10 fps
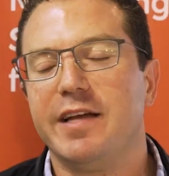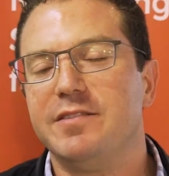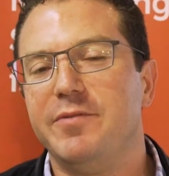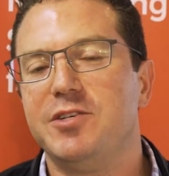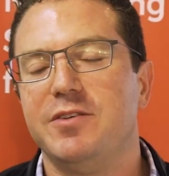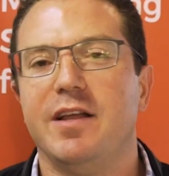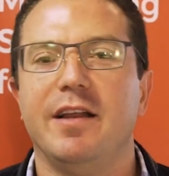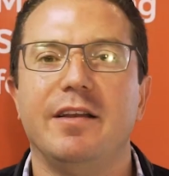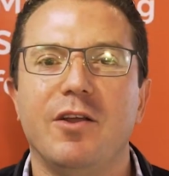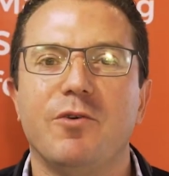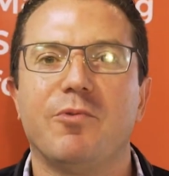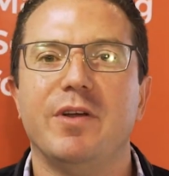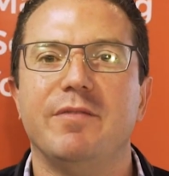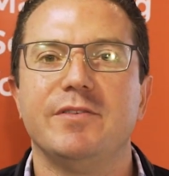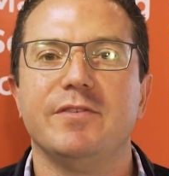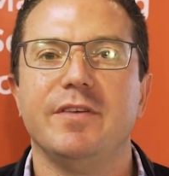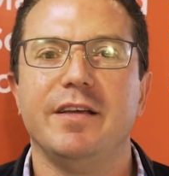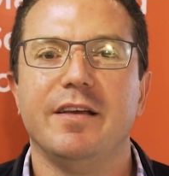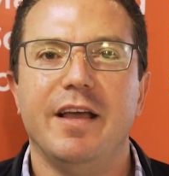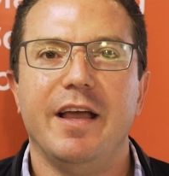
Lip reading: activation that I didn't know previously,